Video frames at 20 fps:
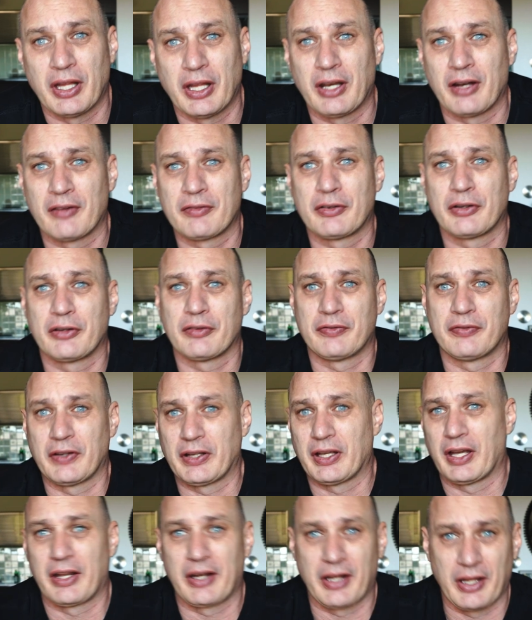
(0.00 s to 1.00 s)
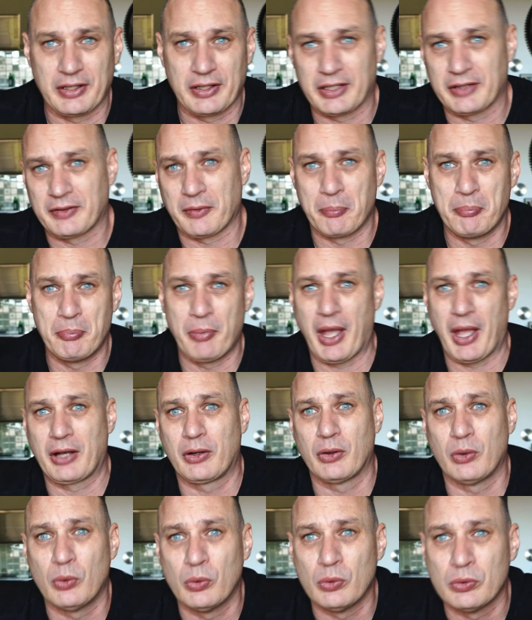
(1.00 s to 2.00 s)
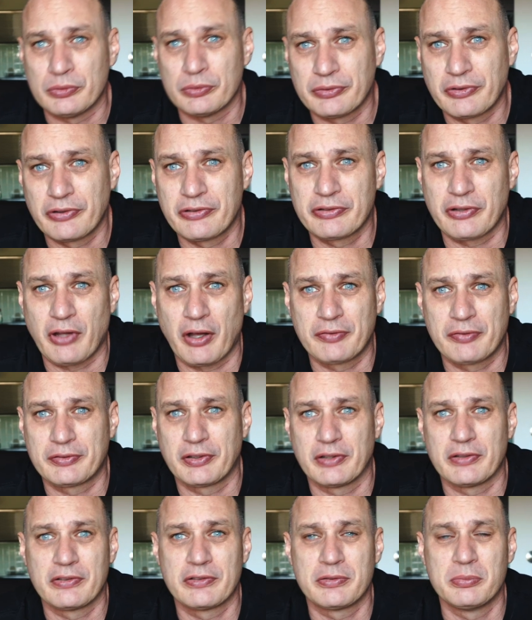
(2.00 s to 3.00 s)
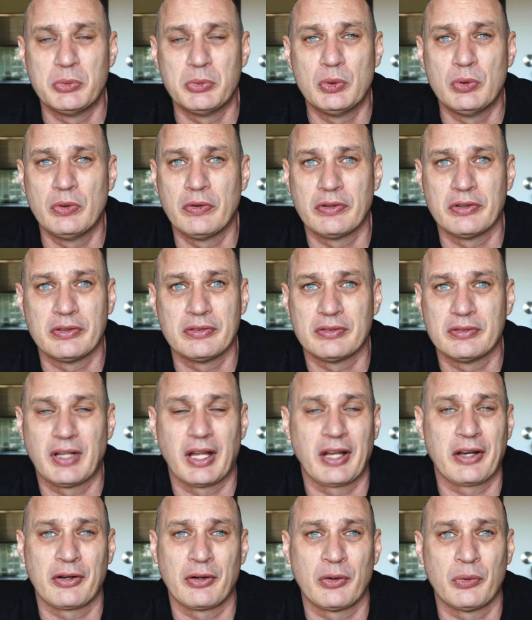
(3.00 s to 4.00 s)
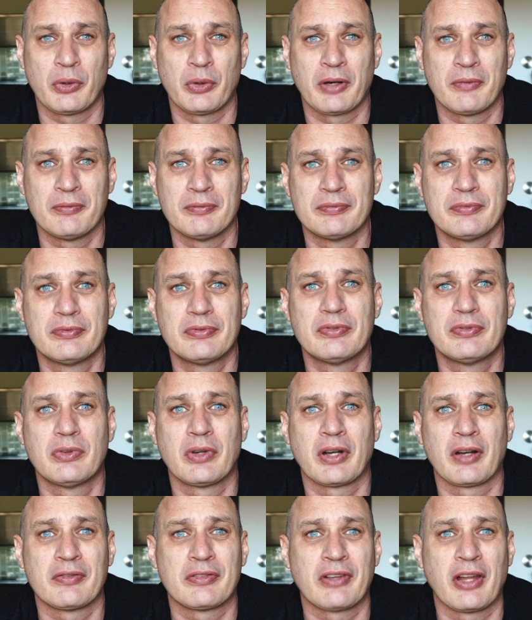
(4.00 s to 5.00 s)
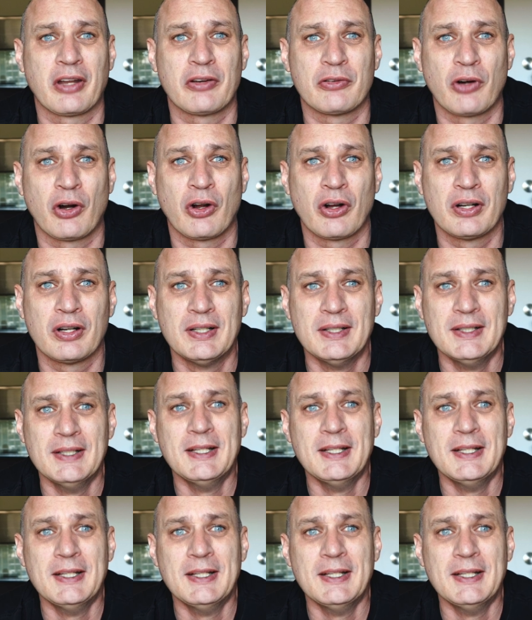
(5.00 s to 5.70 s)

and I've got to figure out how to get the back all soft and smooth, and I don't know what I've done wrong,